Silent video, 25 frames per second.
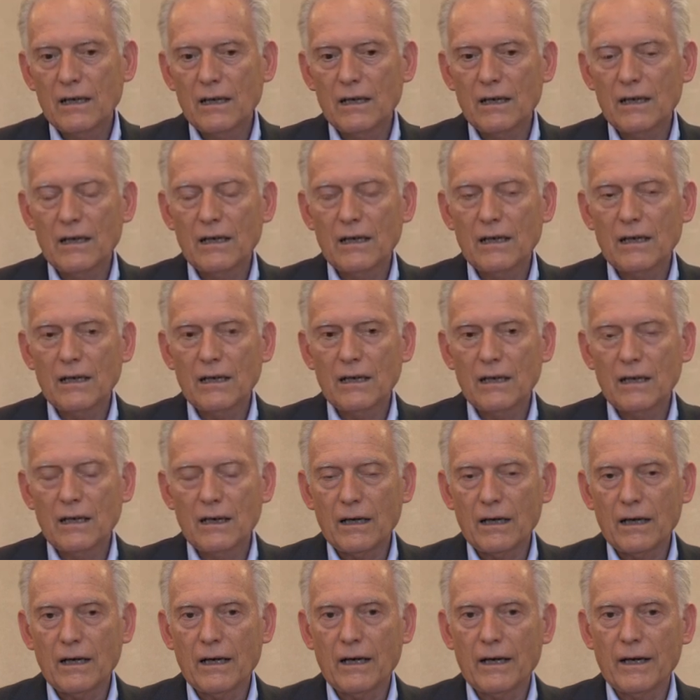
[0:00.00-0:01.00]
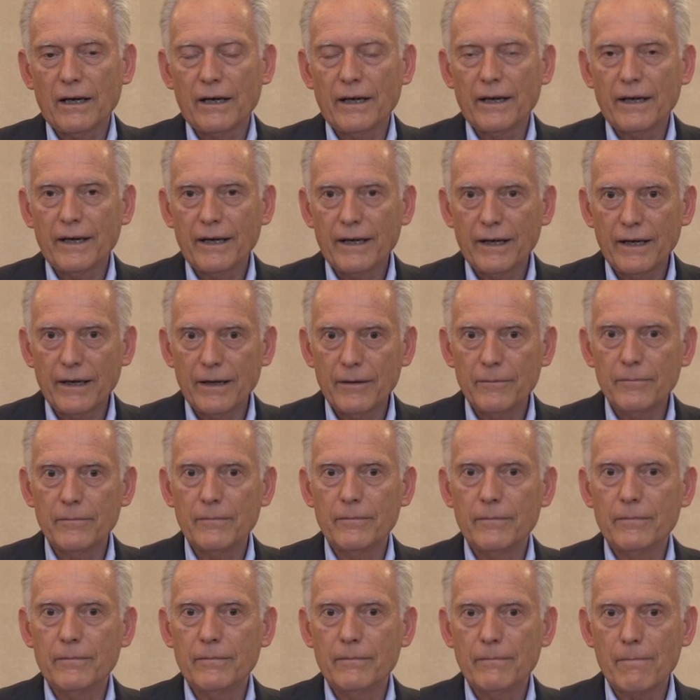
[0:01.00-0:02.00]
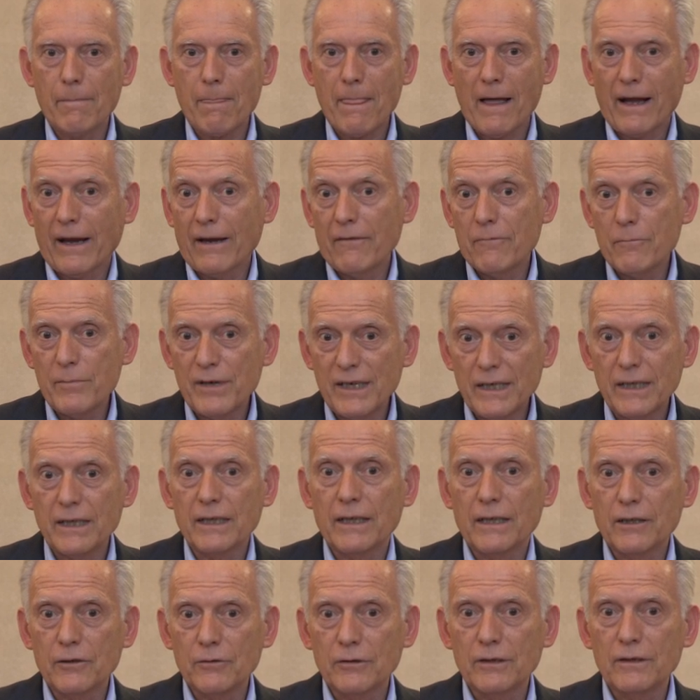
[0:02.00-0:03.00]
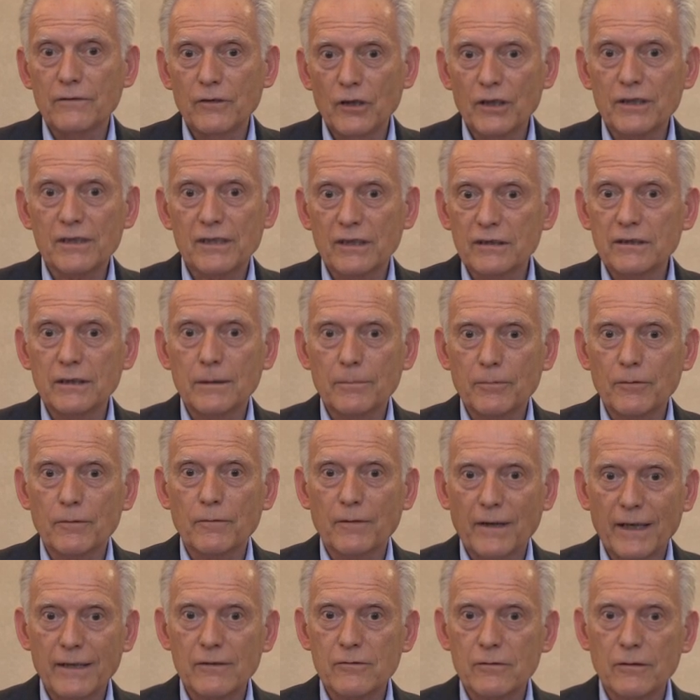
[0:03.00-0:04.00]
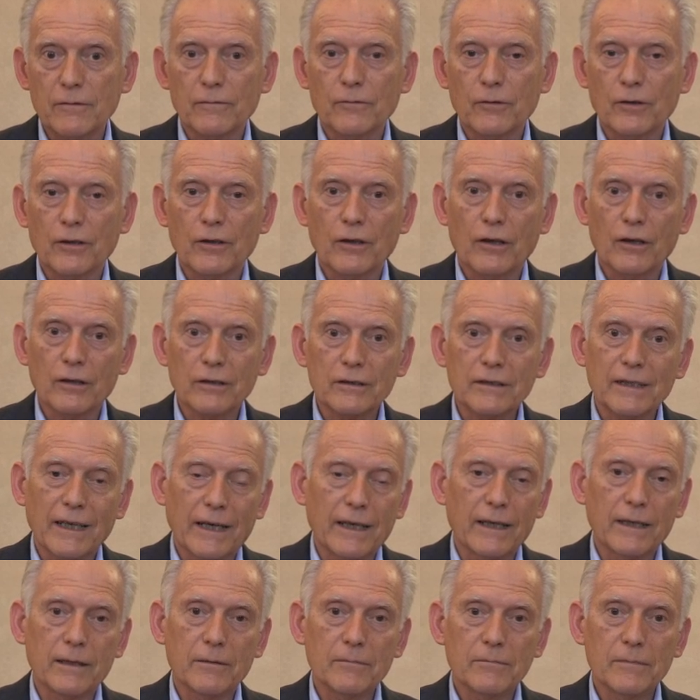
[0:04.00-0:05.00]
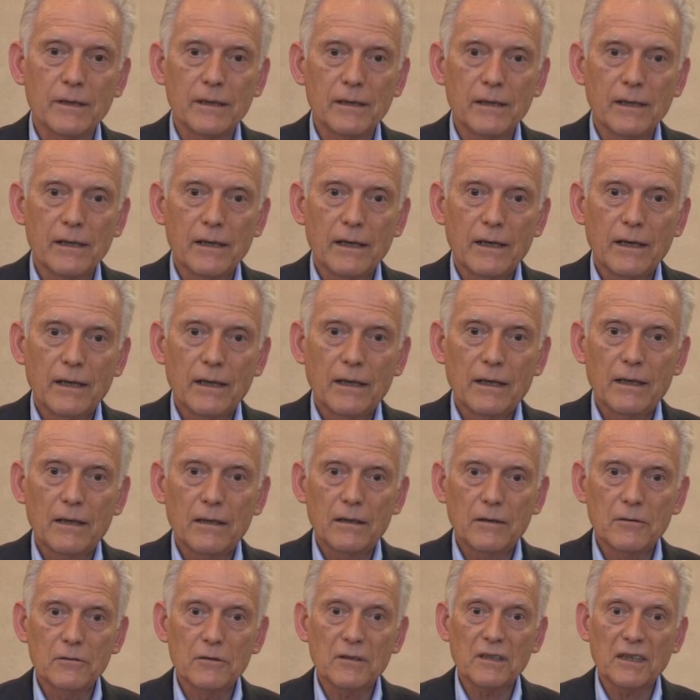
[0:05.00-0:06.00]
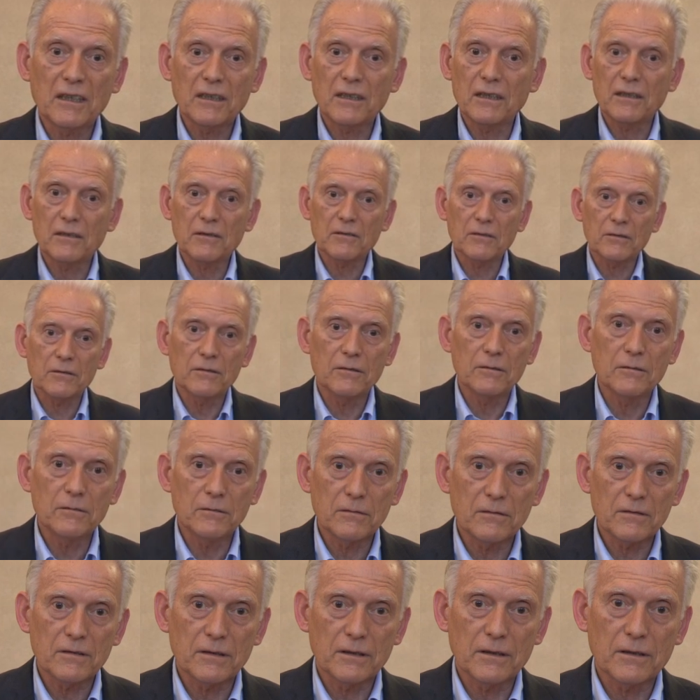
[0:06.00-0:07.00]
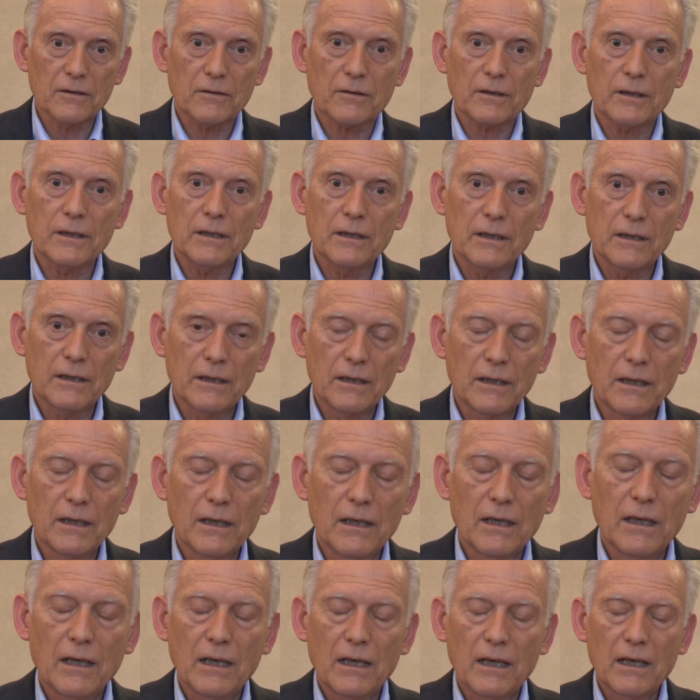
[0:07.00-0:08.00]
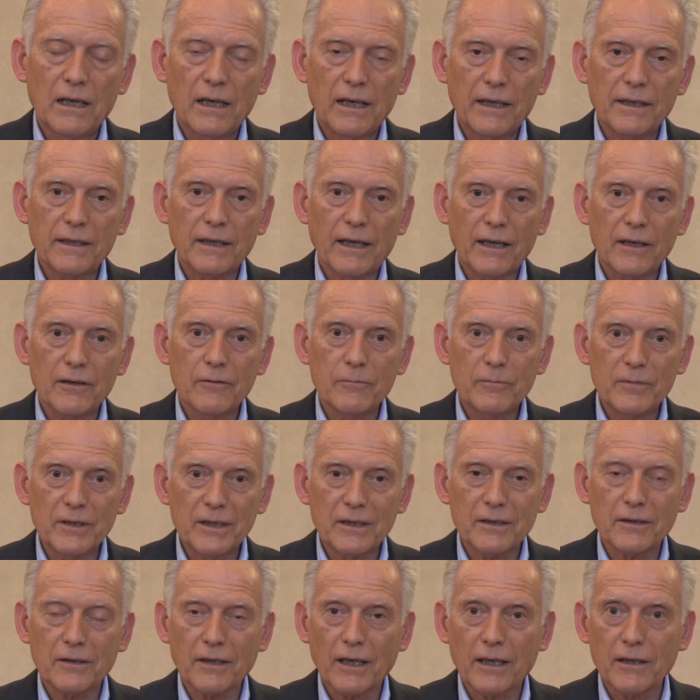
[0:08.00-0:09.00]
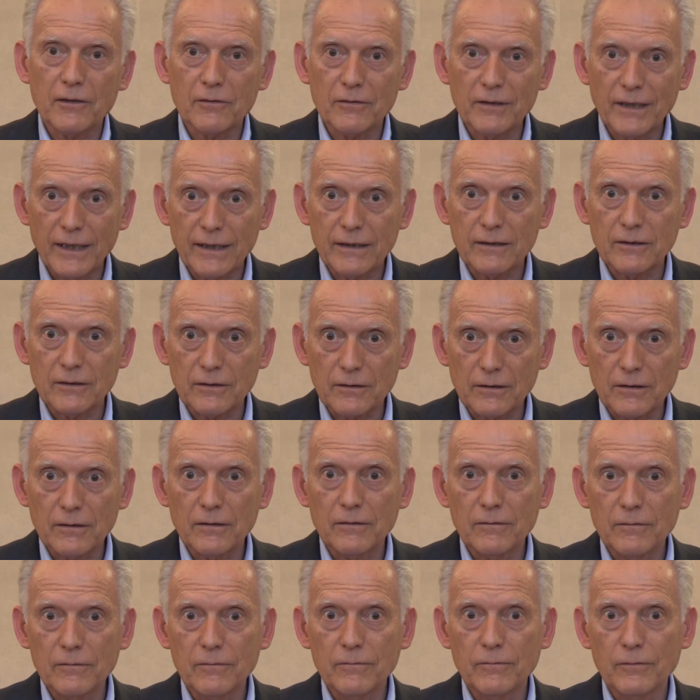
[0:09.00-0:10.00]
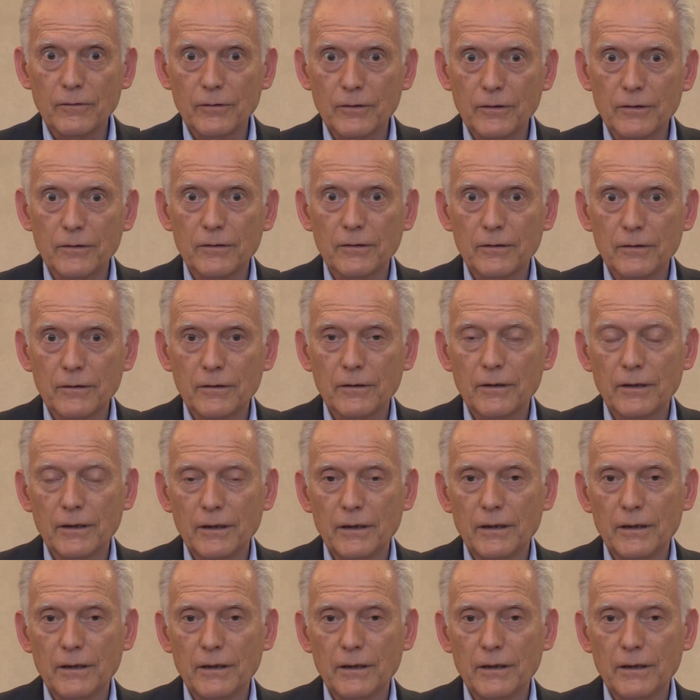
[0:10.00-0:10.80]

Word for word: I've been a university professor for a long time, looking into theory, and I have been a regulator for